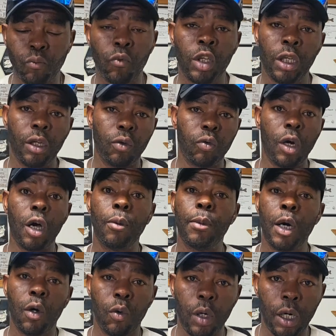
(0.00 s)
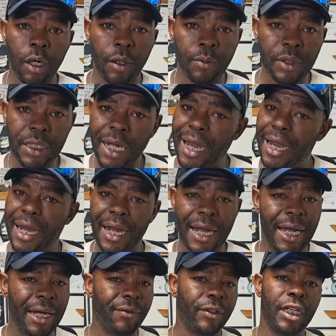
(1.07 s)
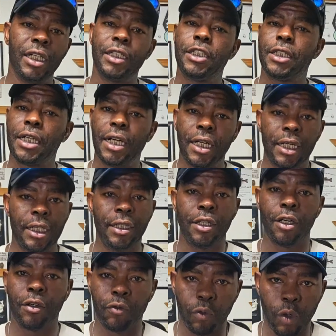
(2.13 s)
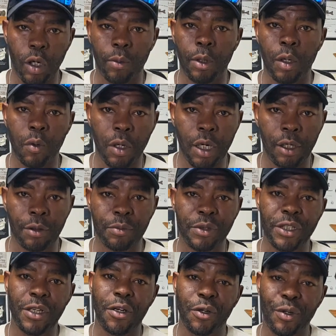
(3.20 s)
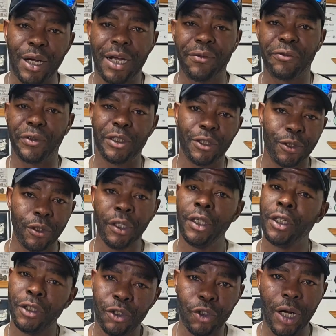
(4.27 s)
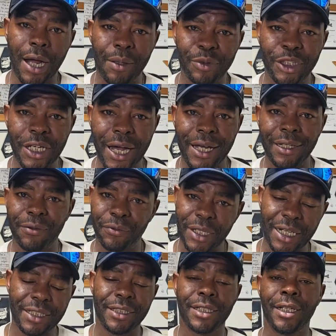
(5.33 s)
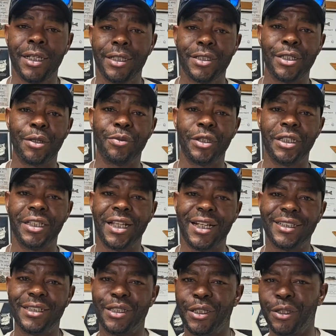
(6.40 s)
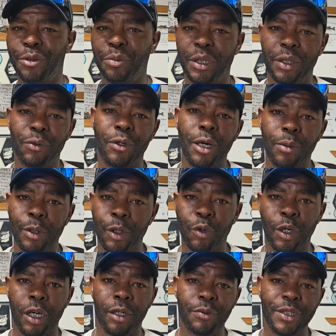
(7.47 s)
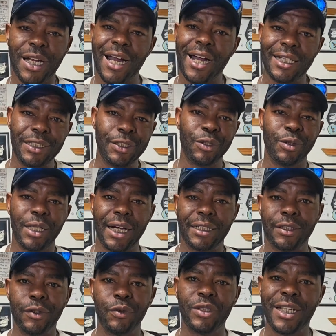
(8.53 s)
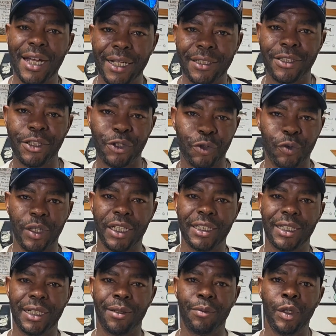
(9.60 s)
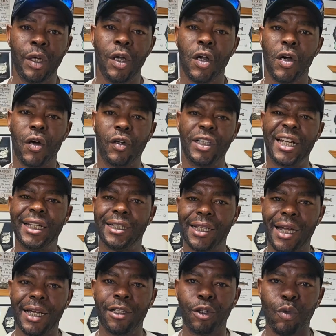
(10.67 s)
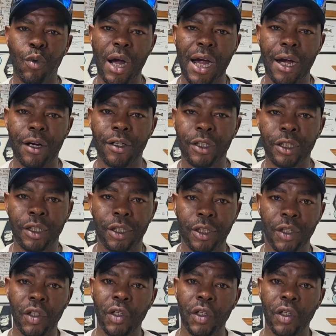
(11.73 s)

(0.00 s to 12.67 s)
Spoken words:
robo worms. I have a ton of robo worms. All right. For your drop shotting, if that's something you like to do. But robo worms, I do like to Texas rig them on a lighter wire hook